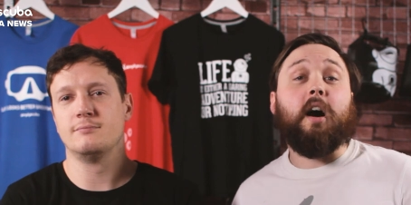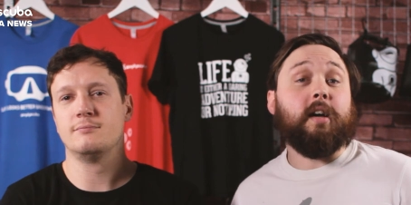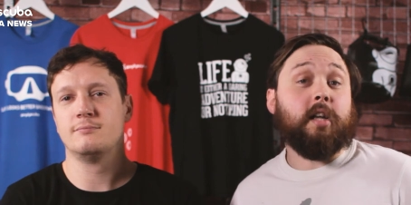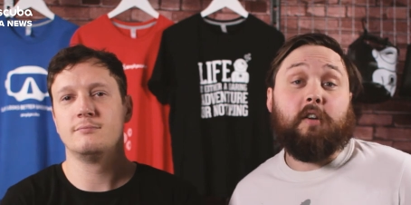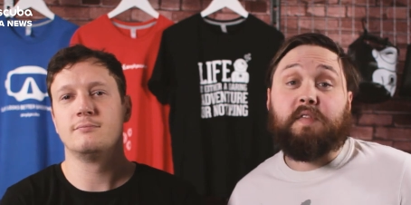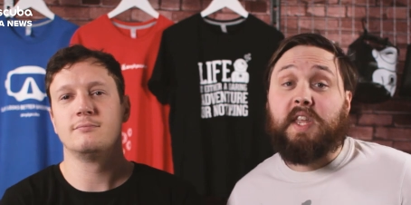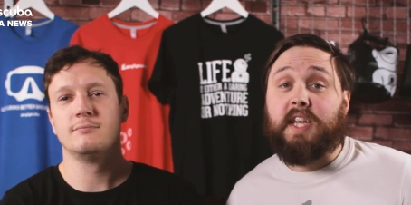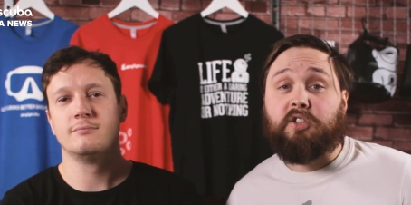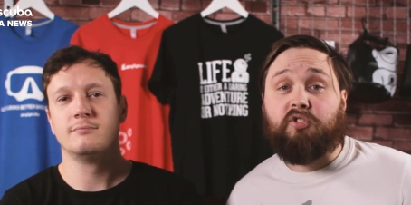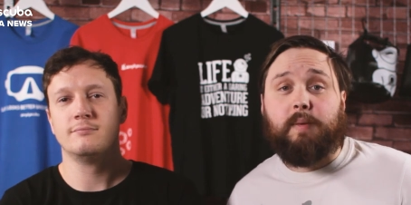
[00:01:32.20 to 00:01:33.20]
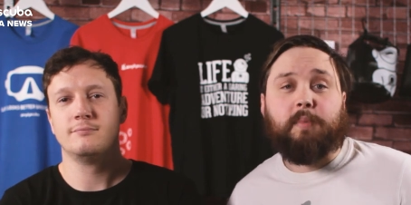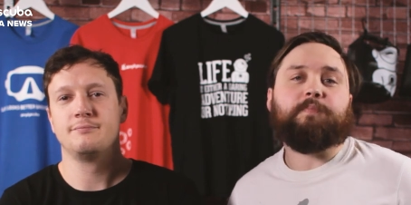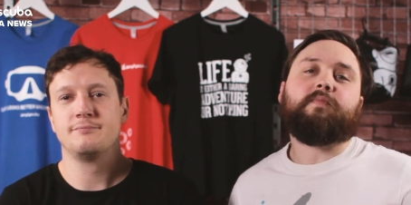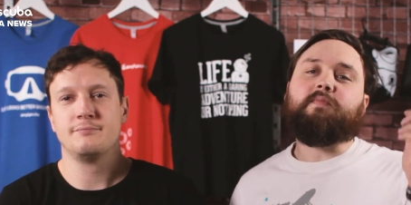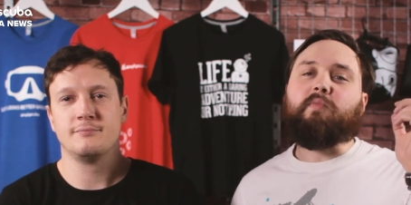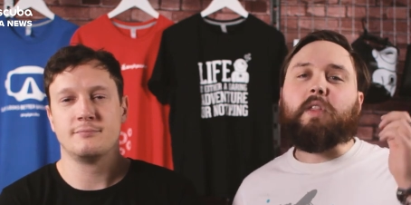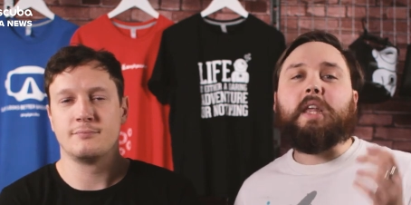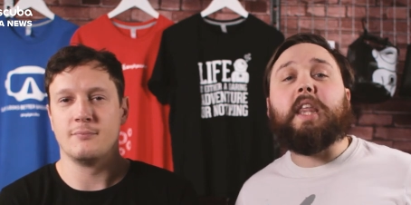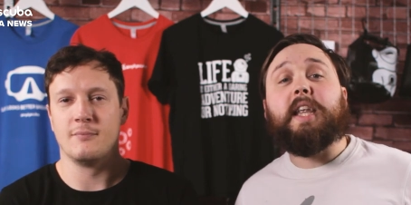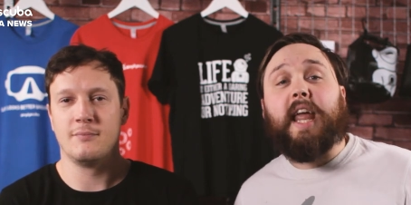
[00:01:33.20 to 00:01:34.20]
Speaker 1: highlight of their trip.
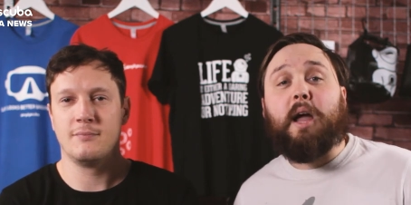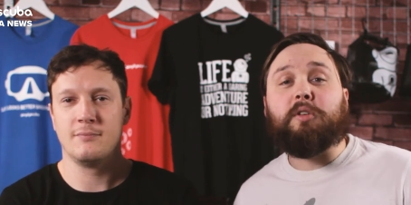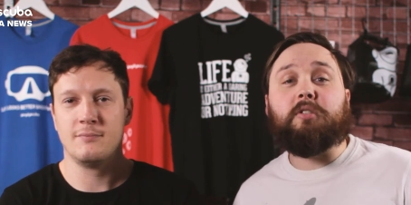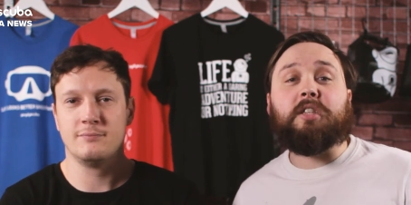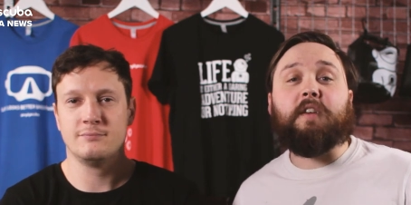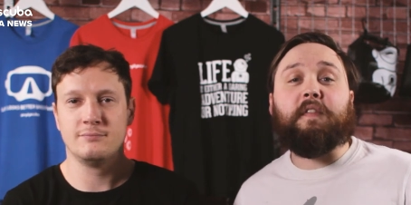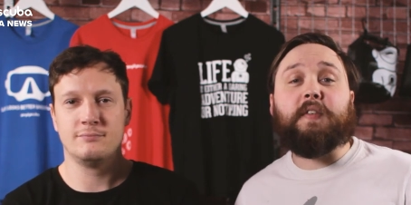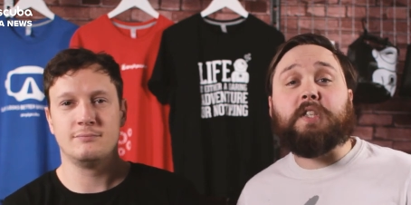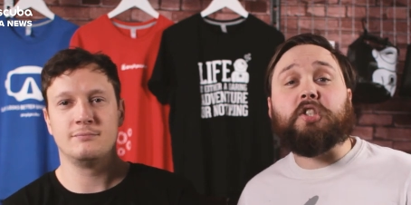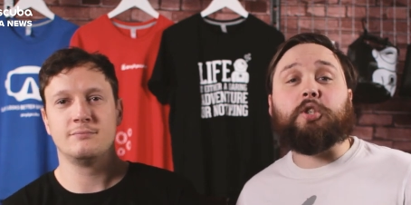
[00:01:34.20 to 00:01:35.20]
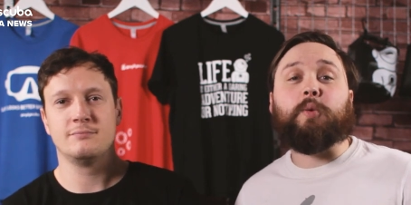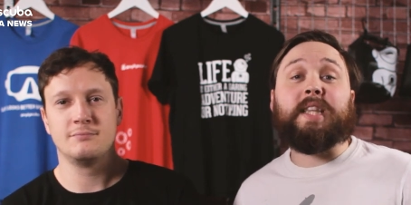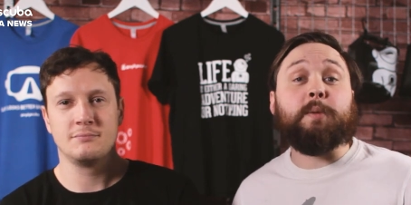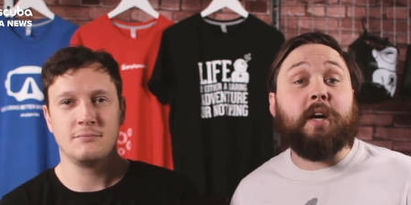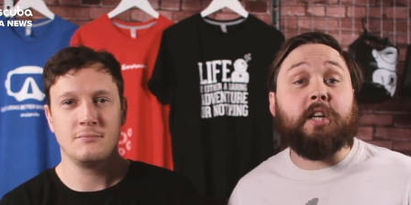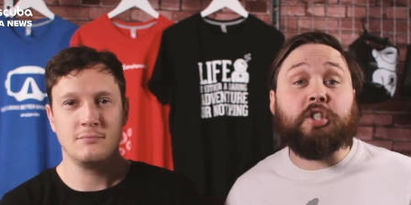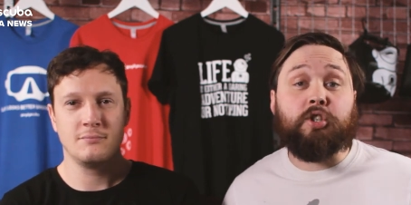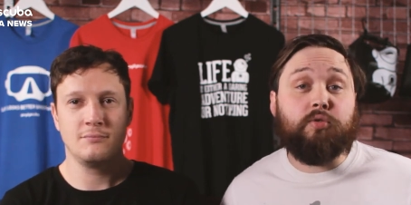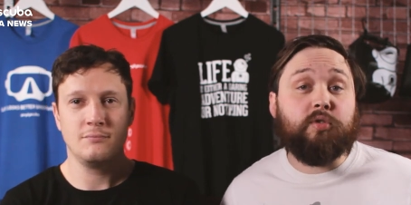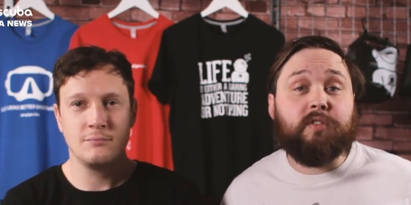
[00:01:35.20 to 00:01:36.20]
They're now using the footage to inspire
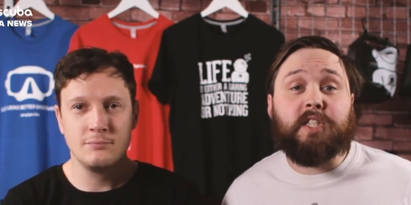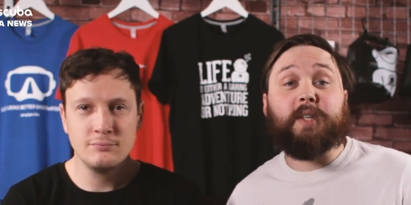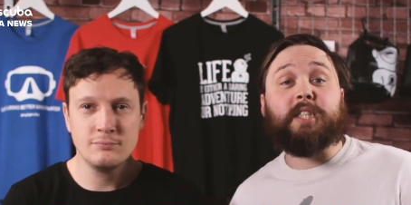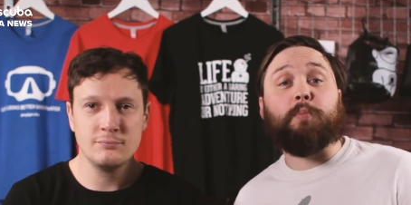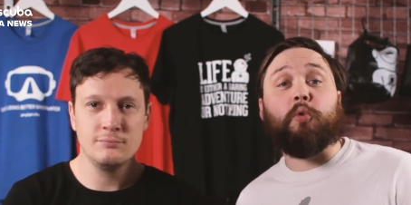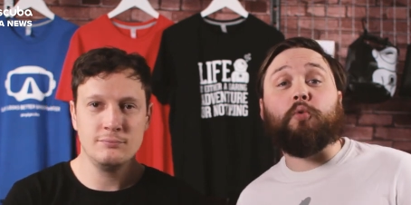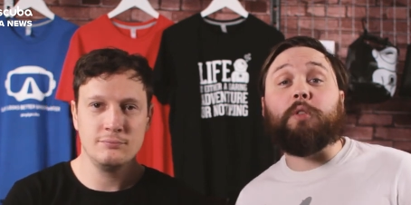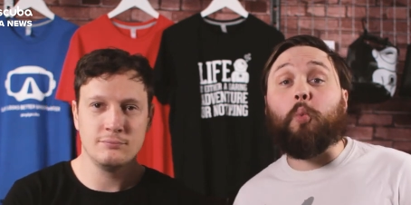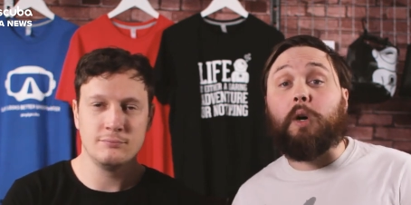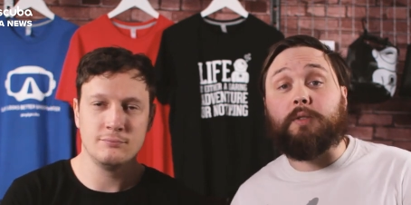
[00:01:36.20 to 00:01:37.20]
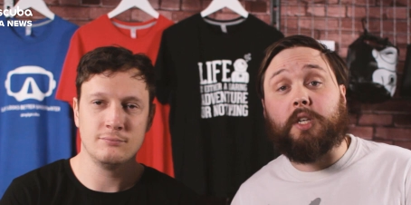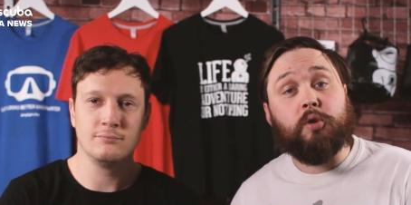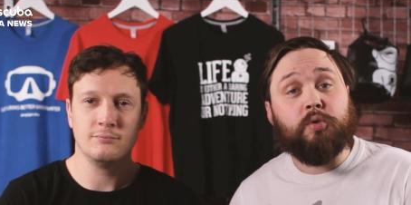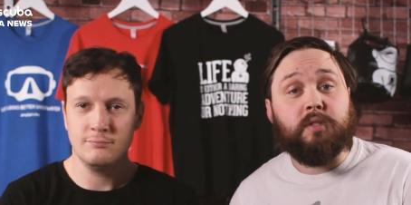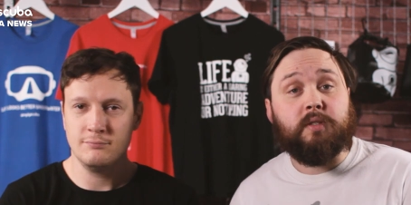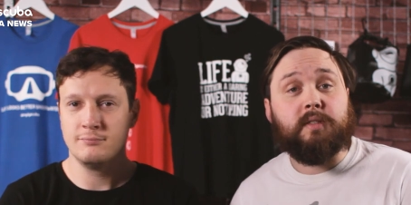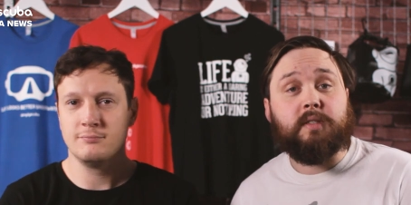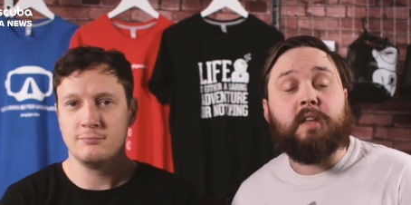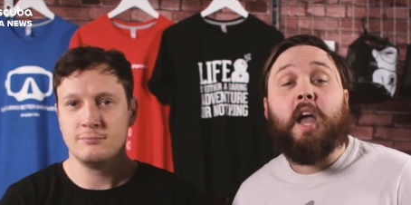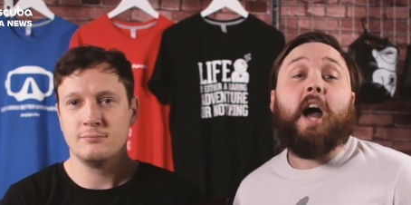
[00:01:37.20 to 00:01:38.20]
children to explore the world's
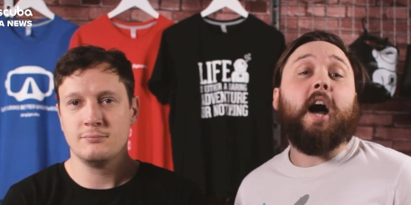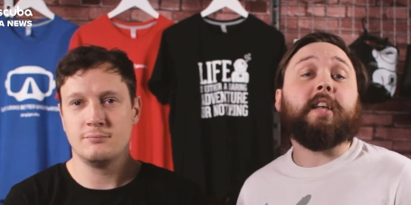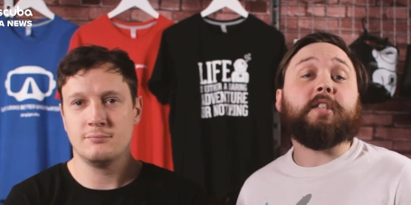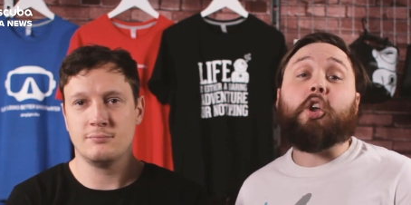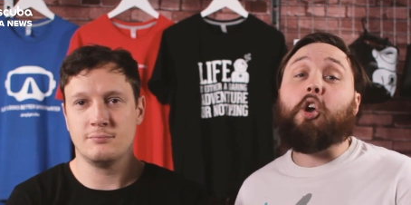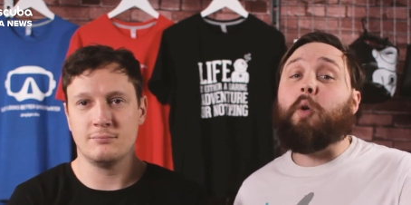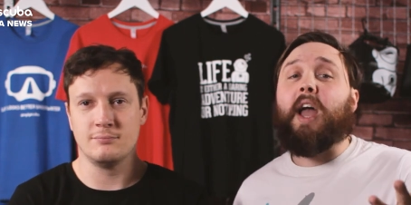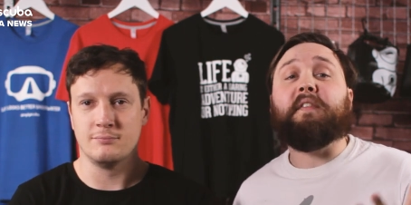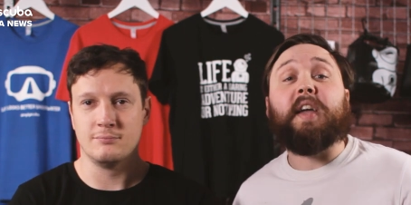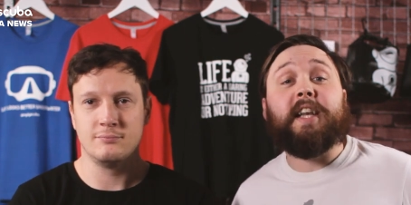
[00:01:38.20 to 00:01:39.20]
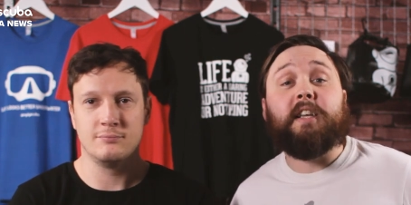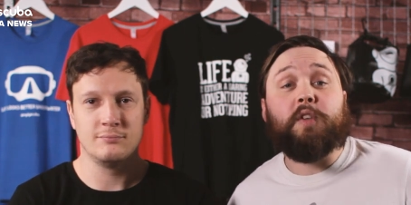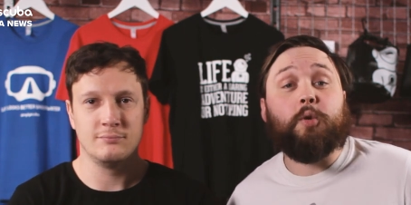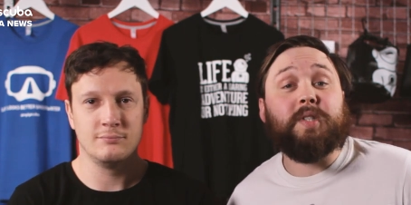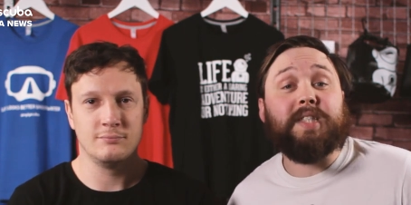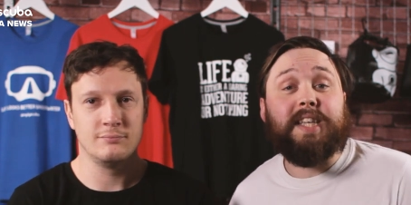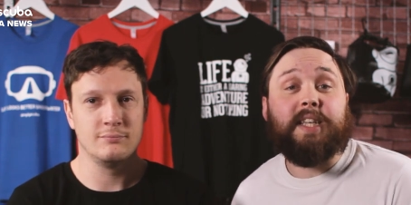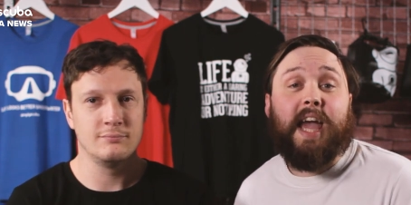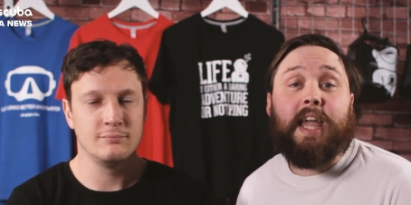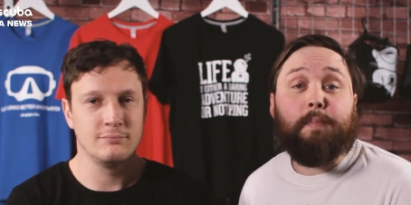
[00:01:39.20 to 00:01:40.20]
oceans. Uh, so, have any of you
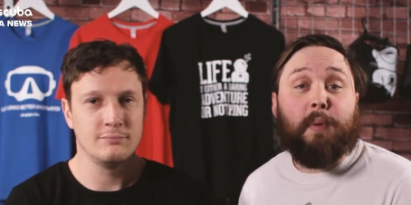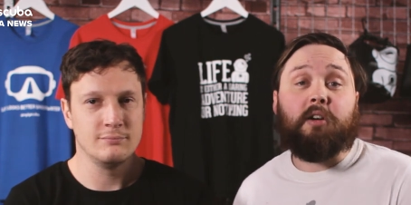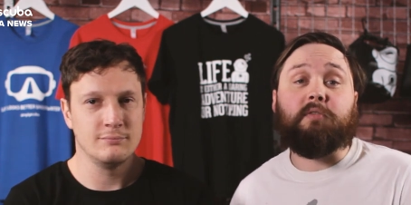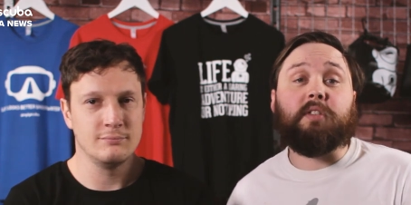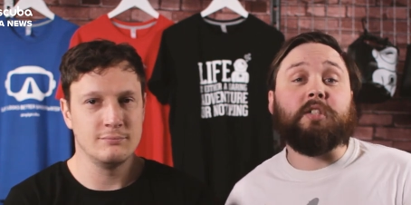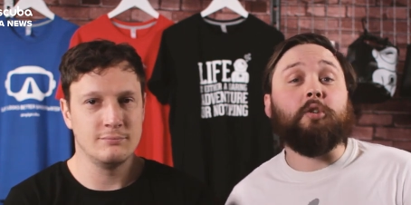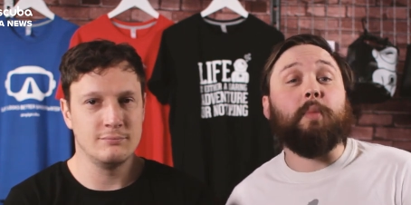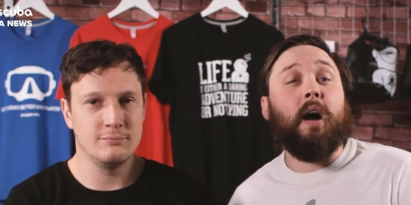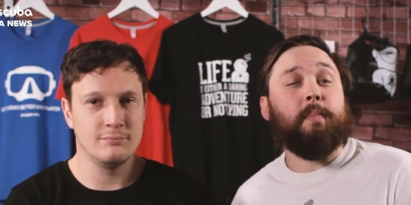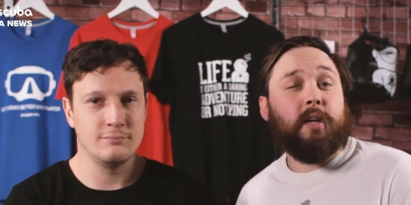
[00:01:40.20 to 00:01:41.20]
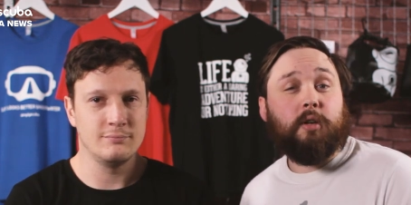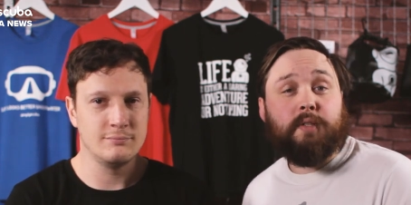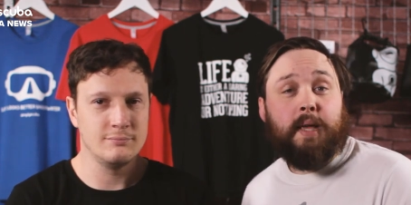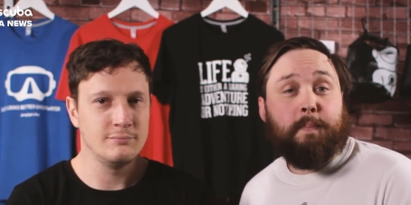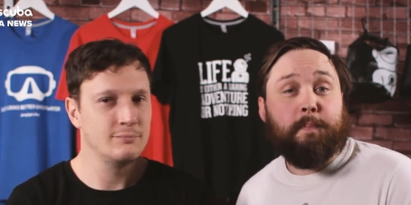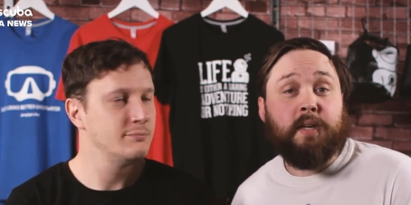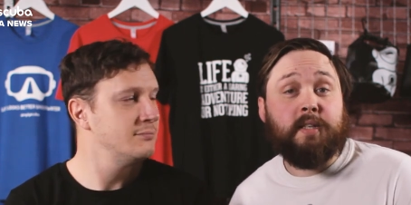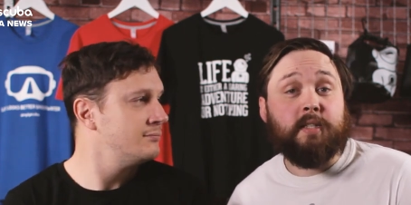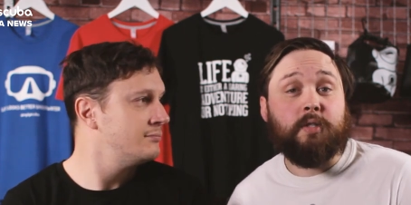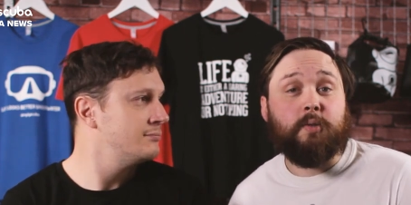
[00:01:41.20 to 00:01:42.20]
seen a pyrosome up close and
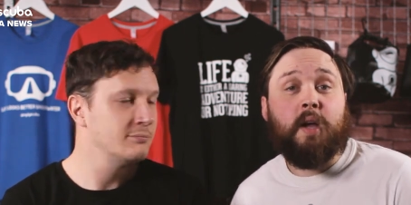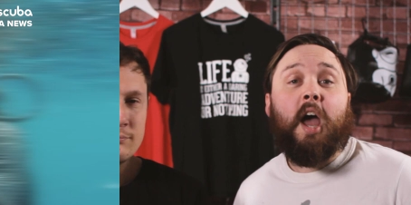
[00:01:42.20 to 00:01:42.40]
personal?